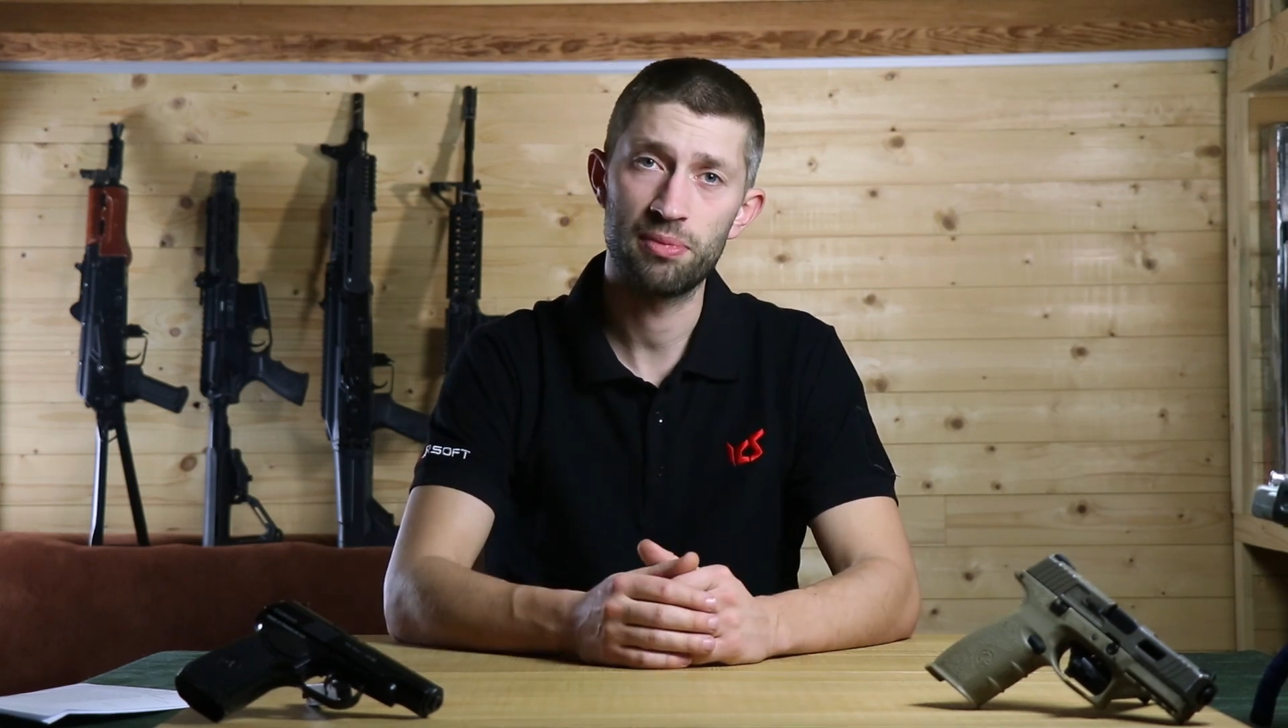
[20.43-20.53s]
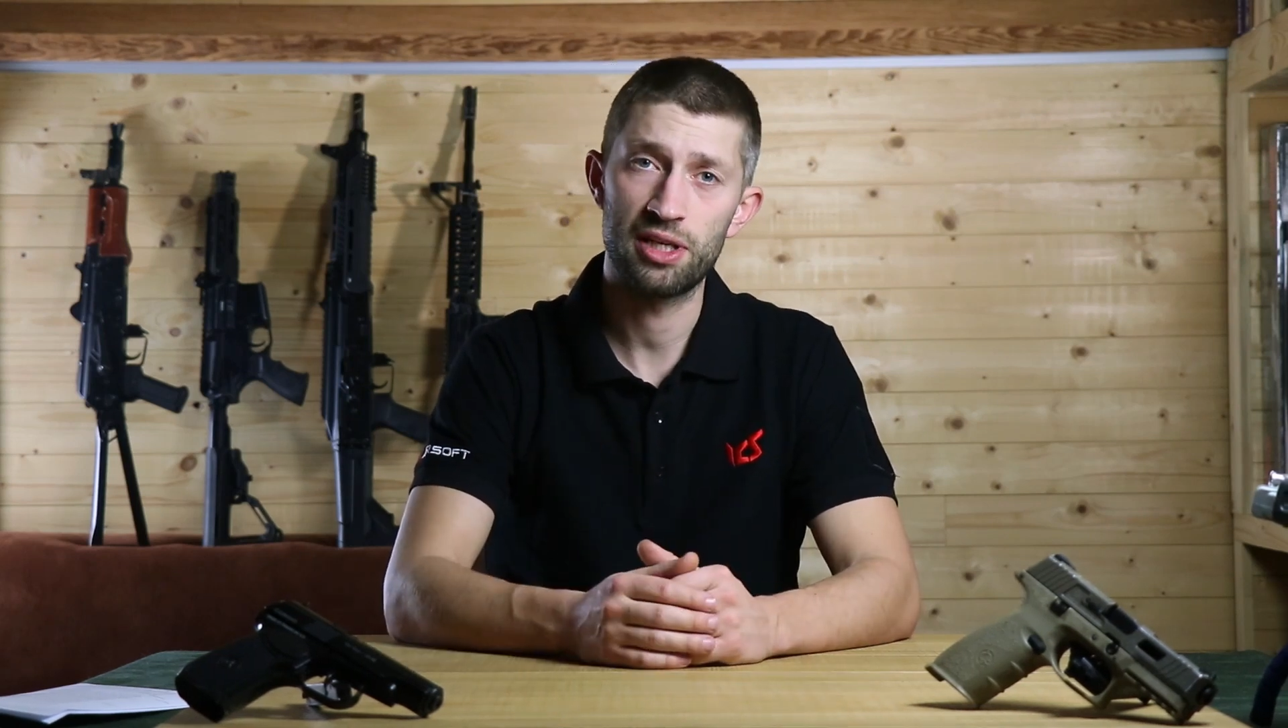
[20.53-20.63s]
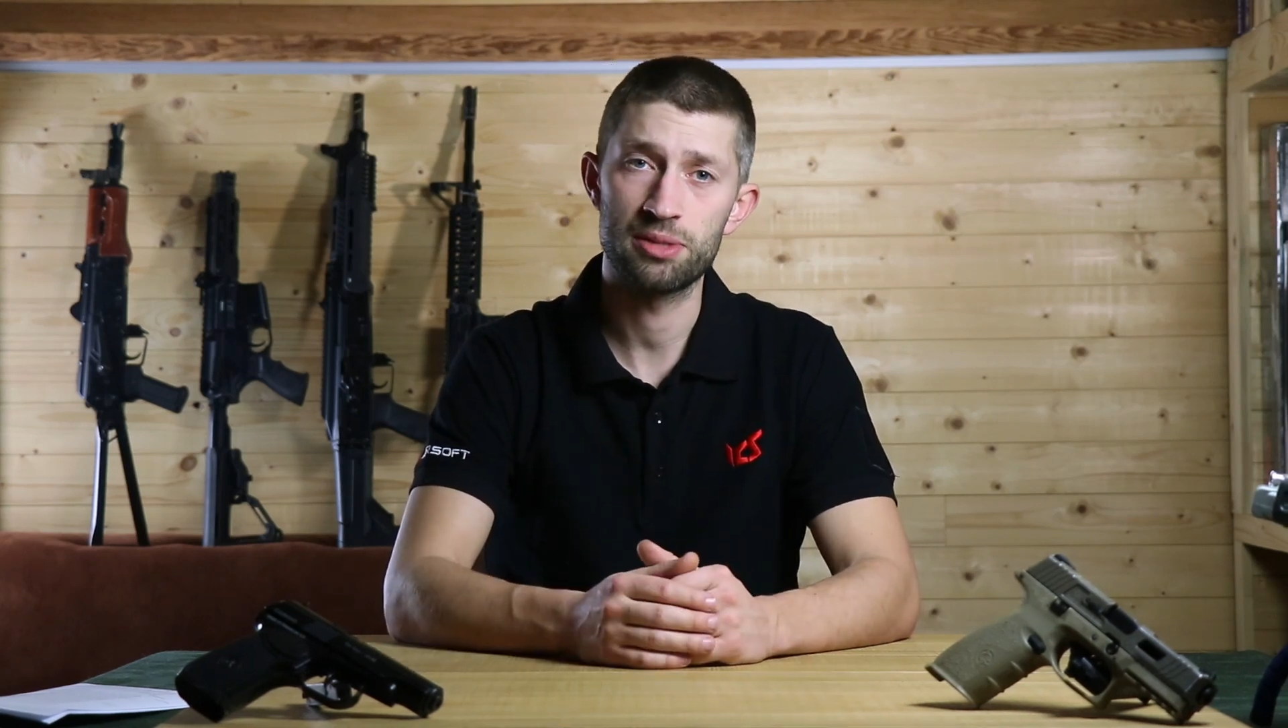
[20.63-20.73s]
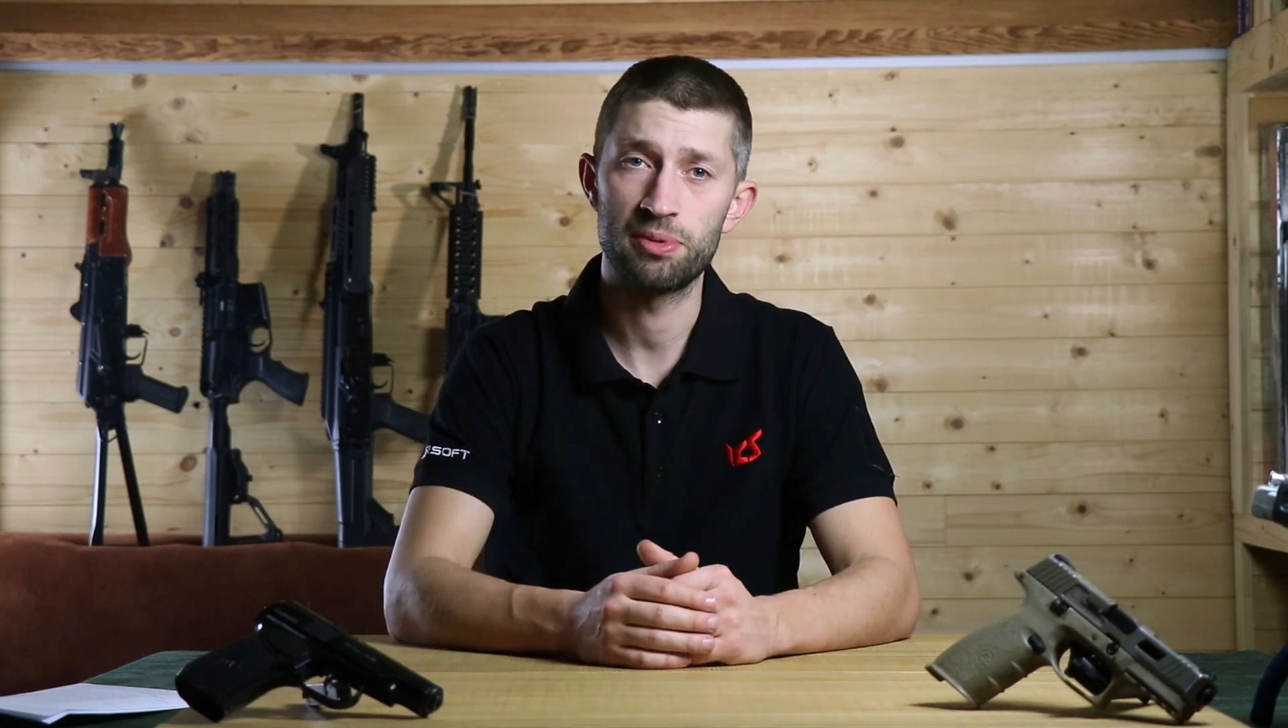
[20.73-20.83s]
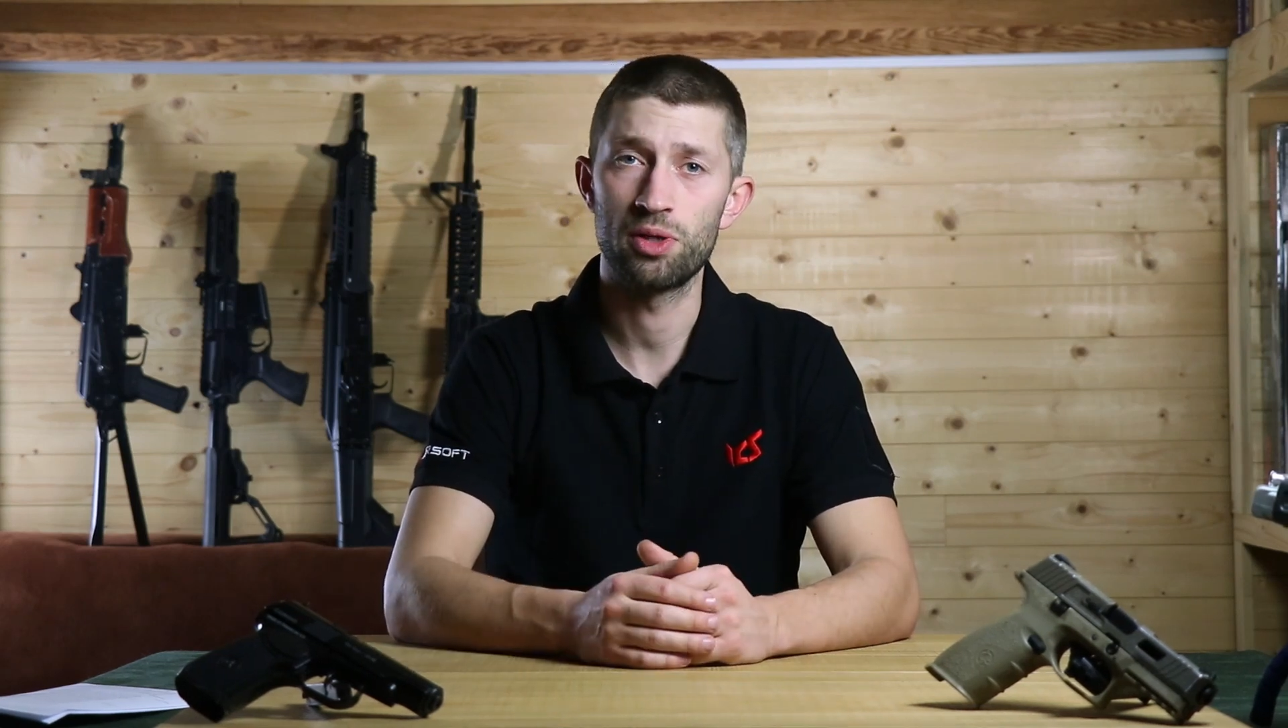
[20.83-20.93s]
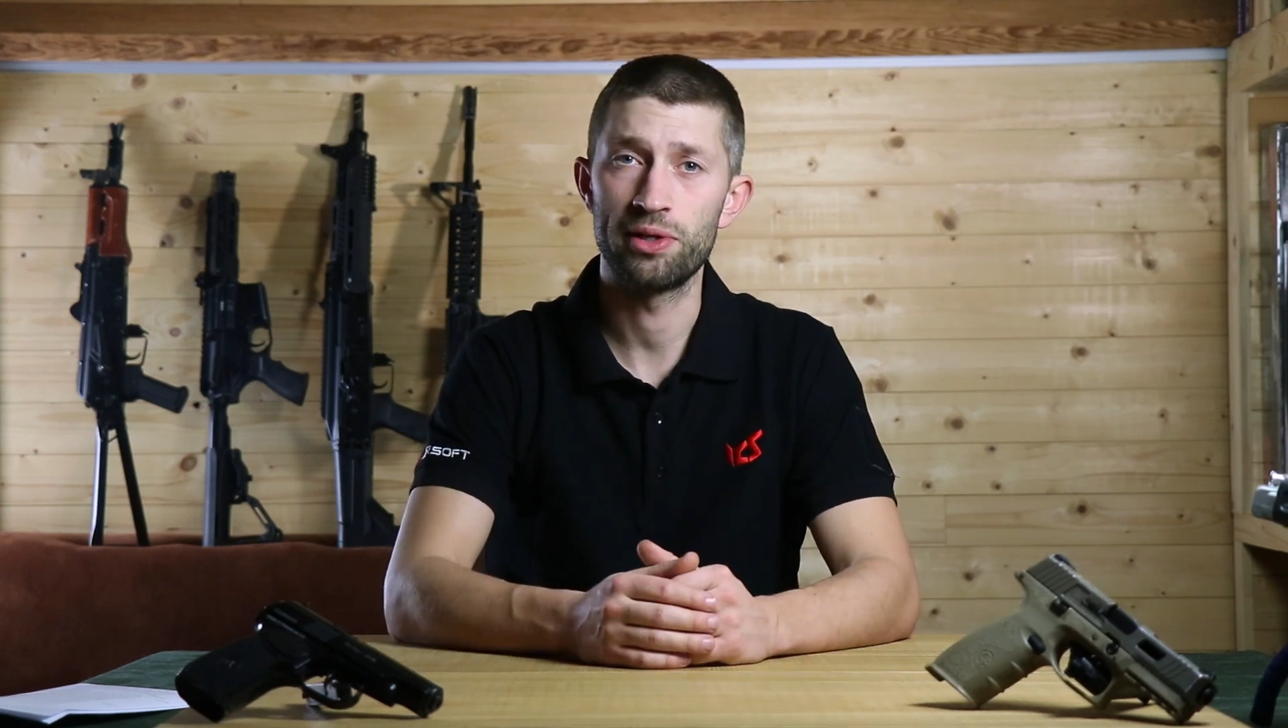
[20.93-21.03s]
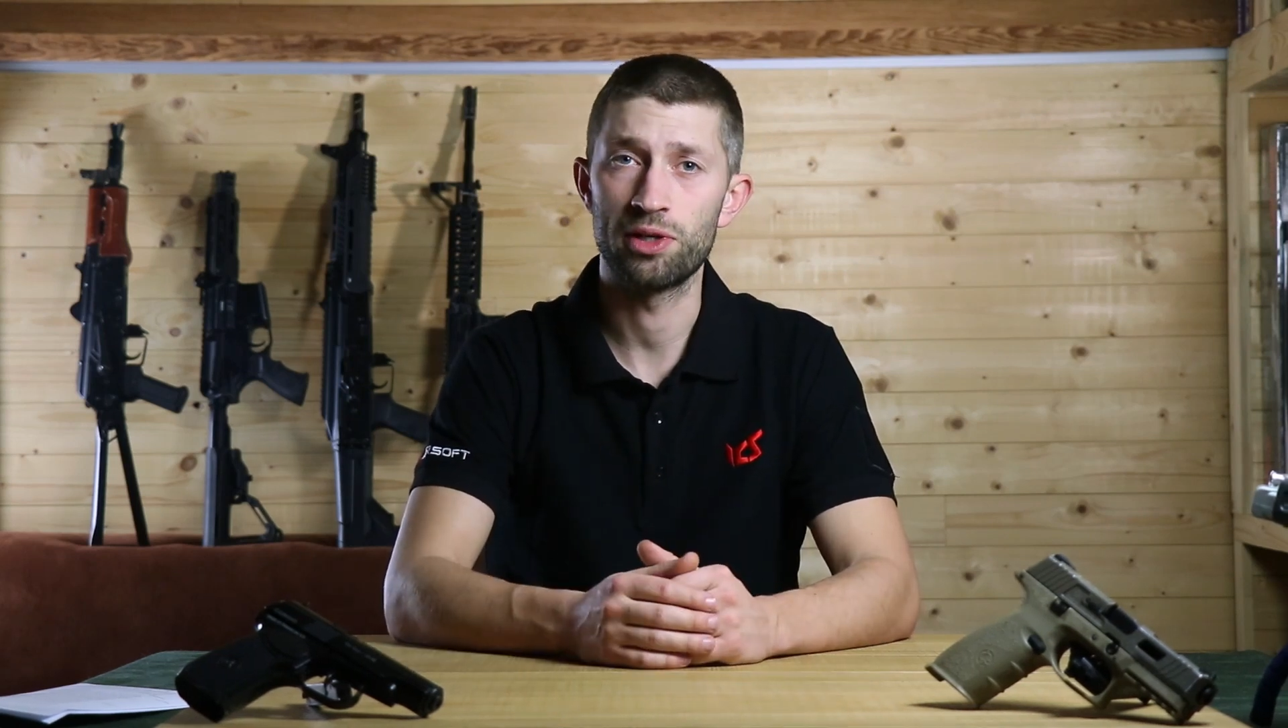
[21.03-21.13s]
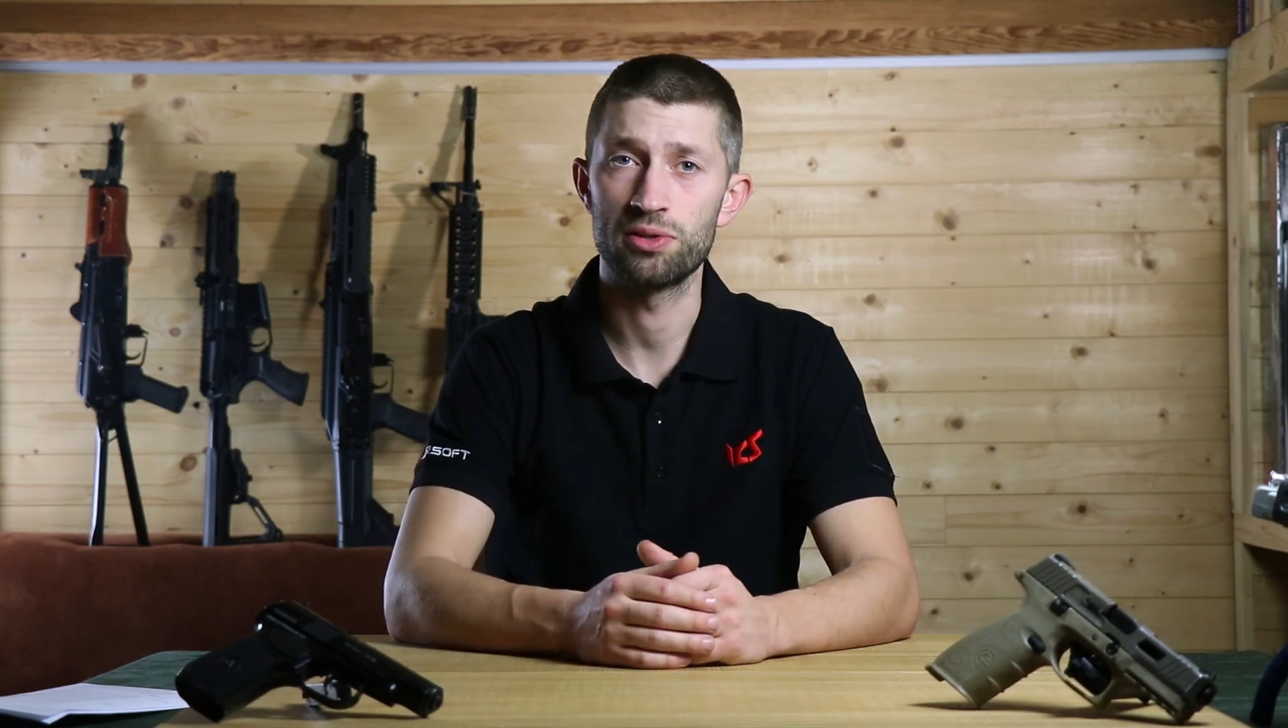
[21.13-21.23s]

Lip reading: has been going